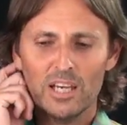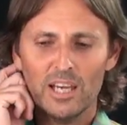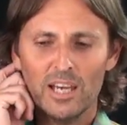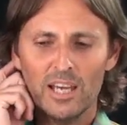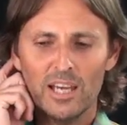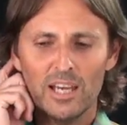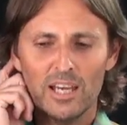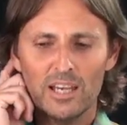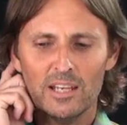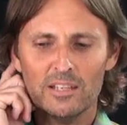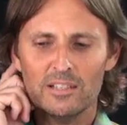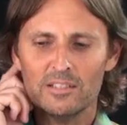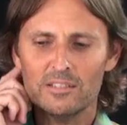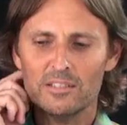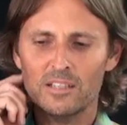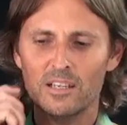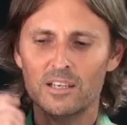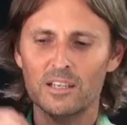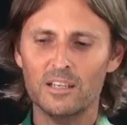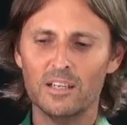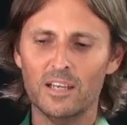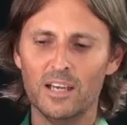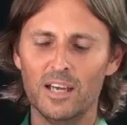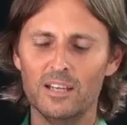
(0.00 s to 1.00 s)
And
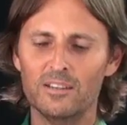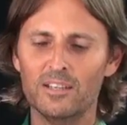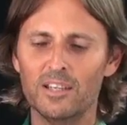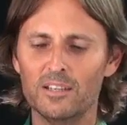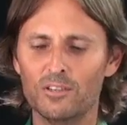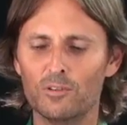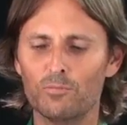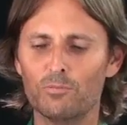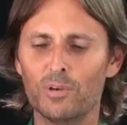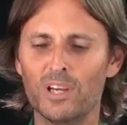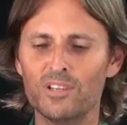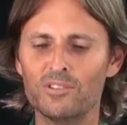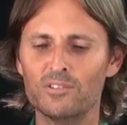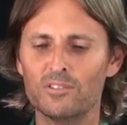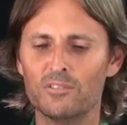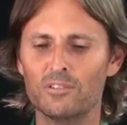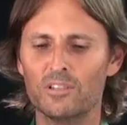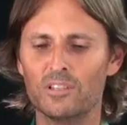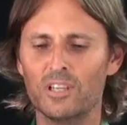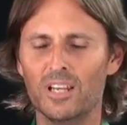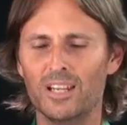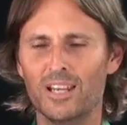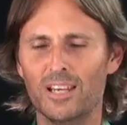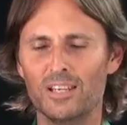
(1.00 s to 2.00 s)
then the rest of
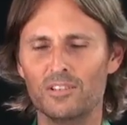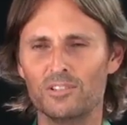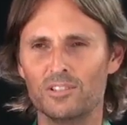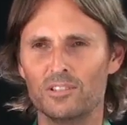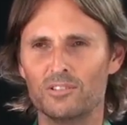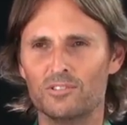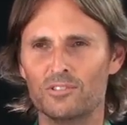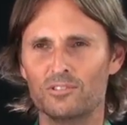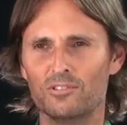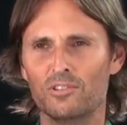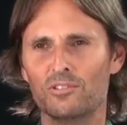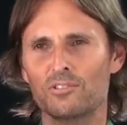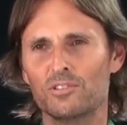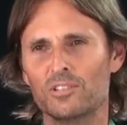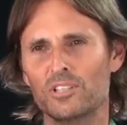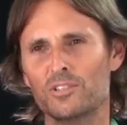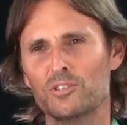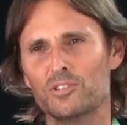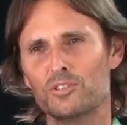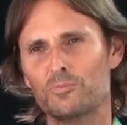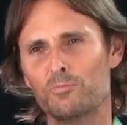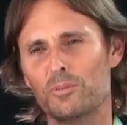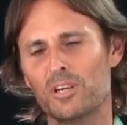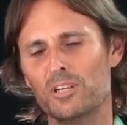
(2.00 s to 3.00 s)
the donations usually
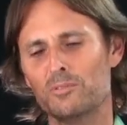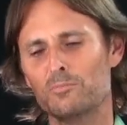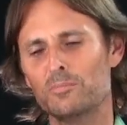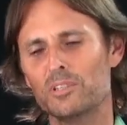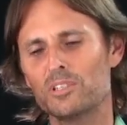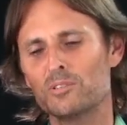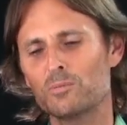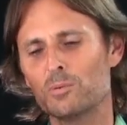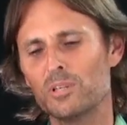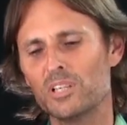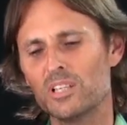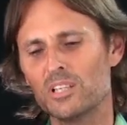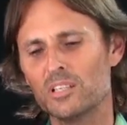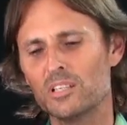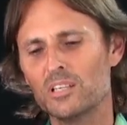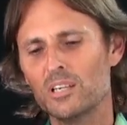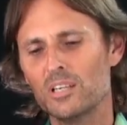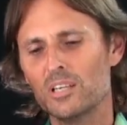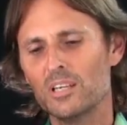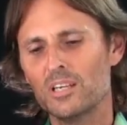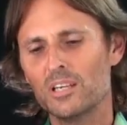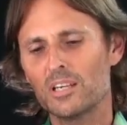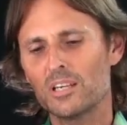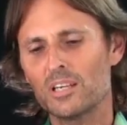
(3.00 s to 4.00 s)
is spread between
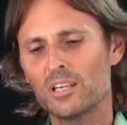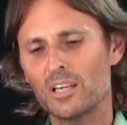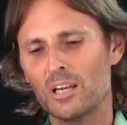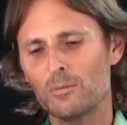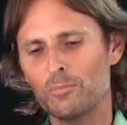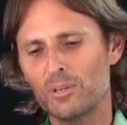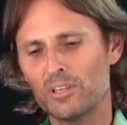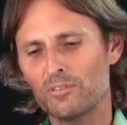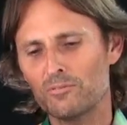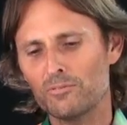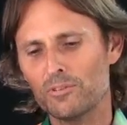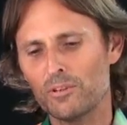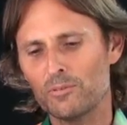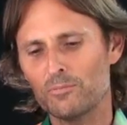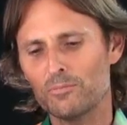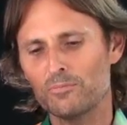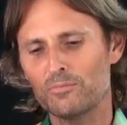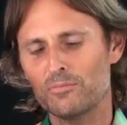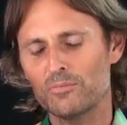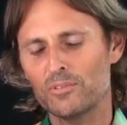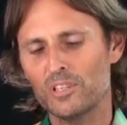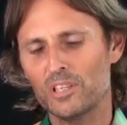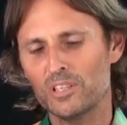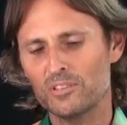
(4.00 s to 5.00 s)
coming
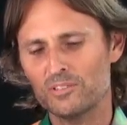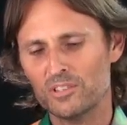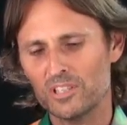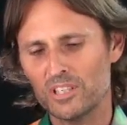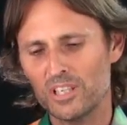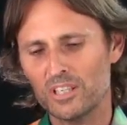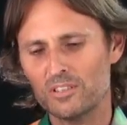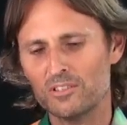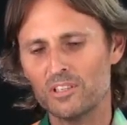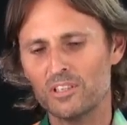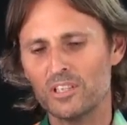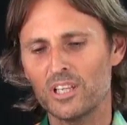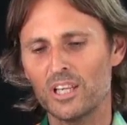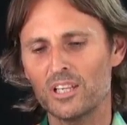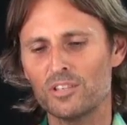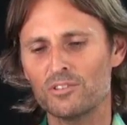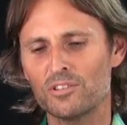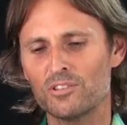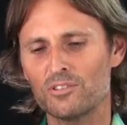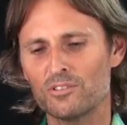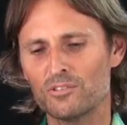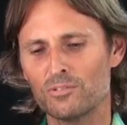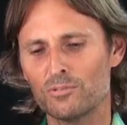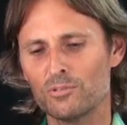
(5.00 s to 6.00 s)
from internet
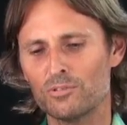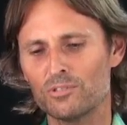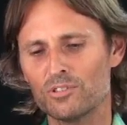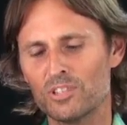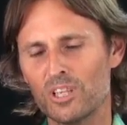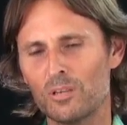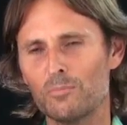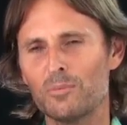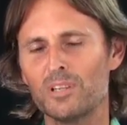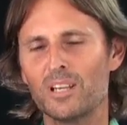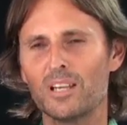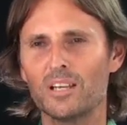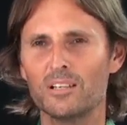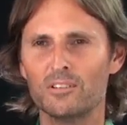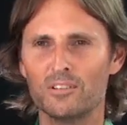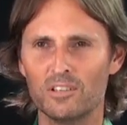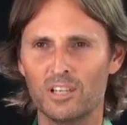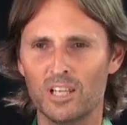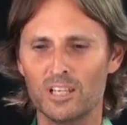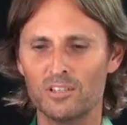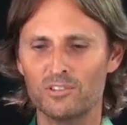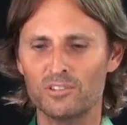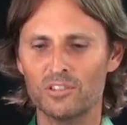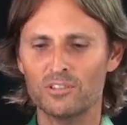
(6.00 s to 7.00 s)
donations or seminar
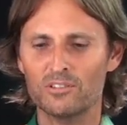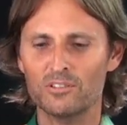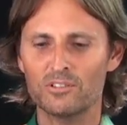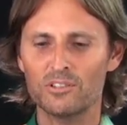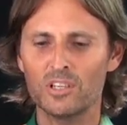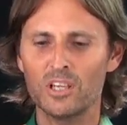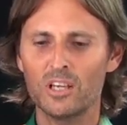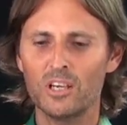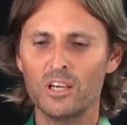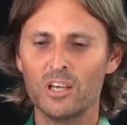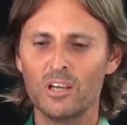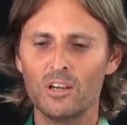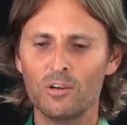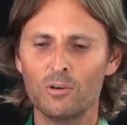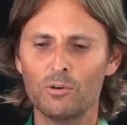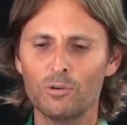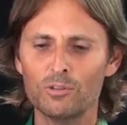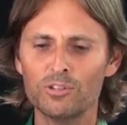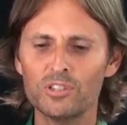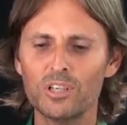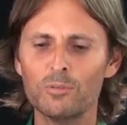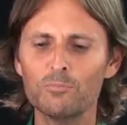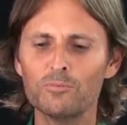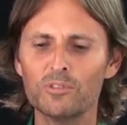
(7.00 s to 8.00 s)
donations,
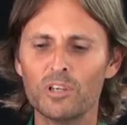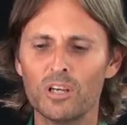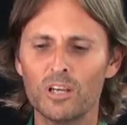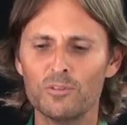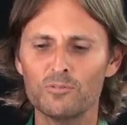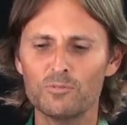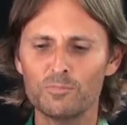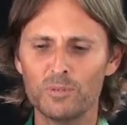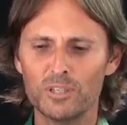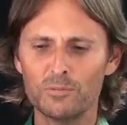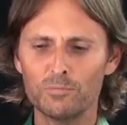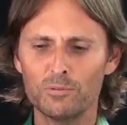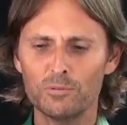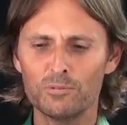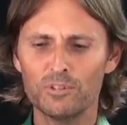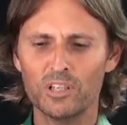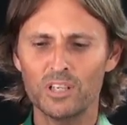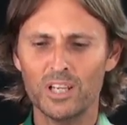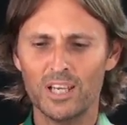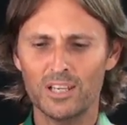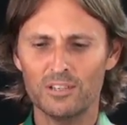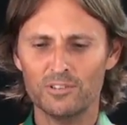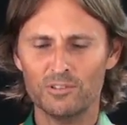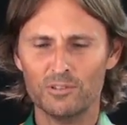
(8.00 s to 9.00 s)
or sometimes people
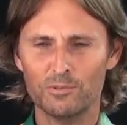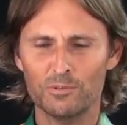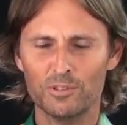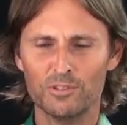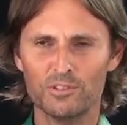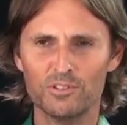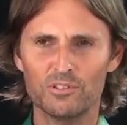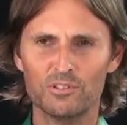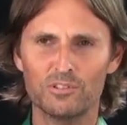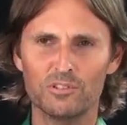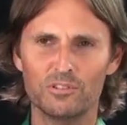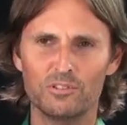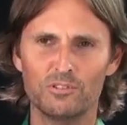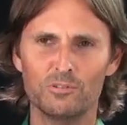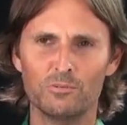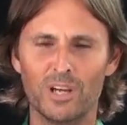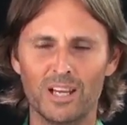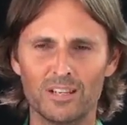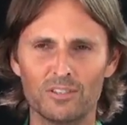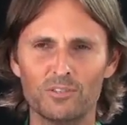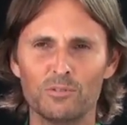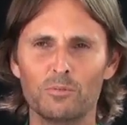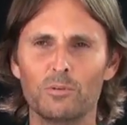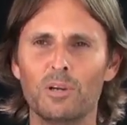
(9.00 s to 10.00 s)
donate to us
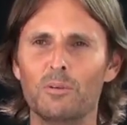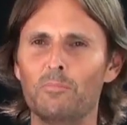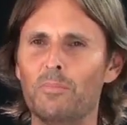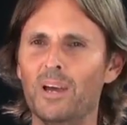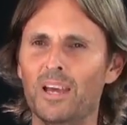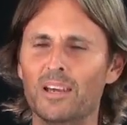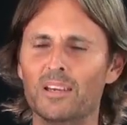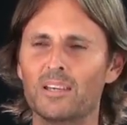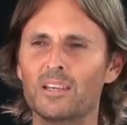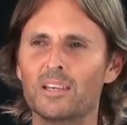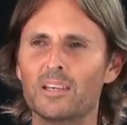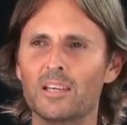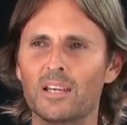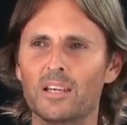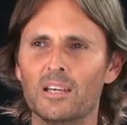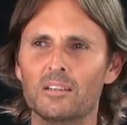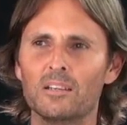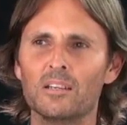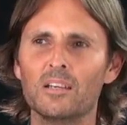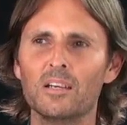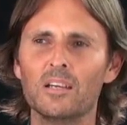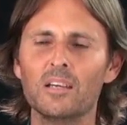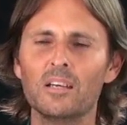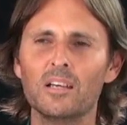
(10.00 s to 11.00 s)
direct to our bank
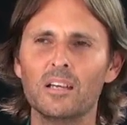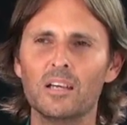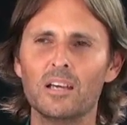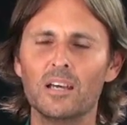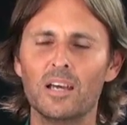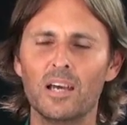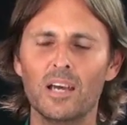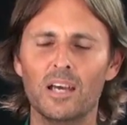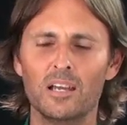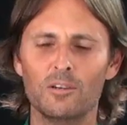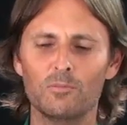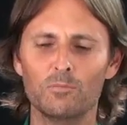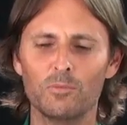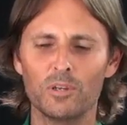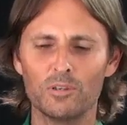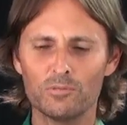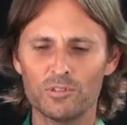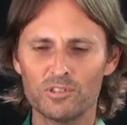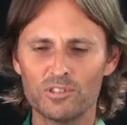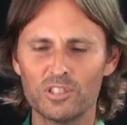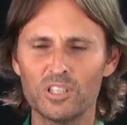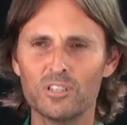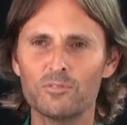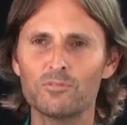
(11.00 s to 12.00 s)
account, and we
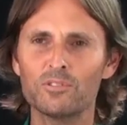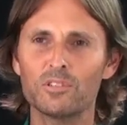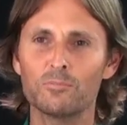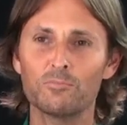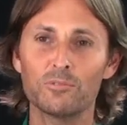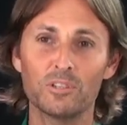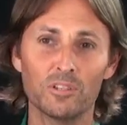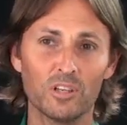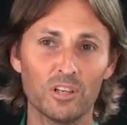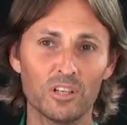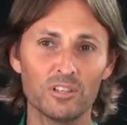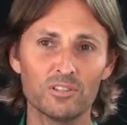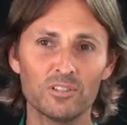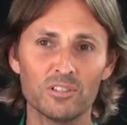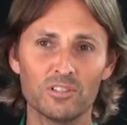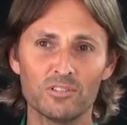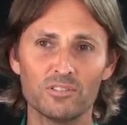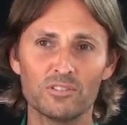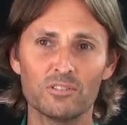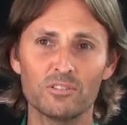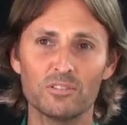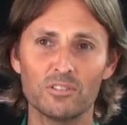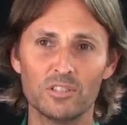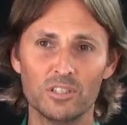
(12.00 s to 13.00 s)
receive some
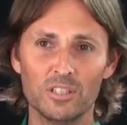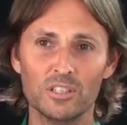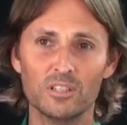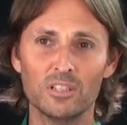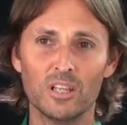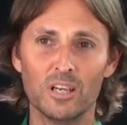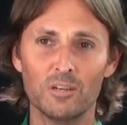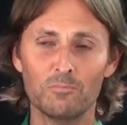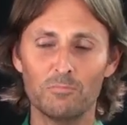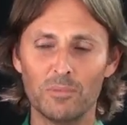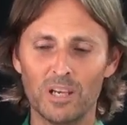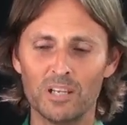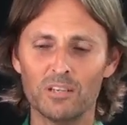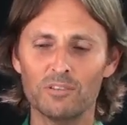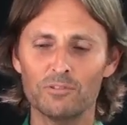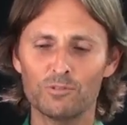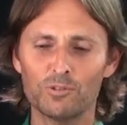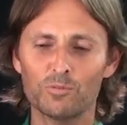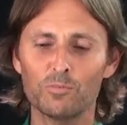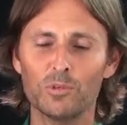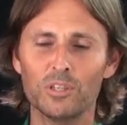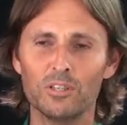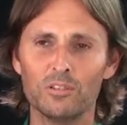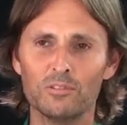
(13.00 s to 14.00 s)
donations in that manner
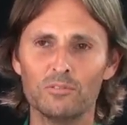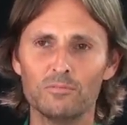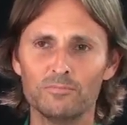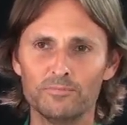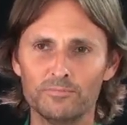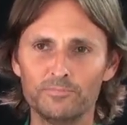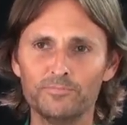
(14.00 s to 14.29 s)
as well.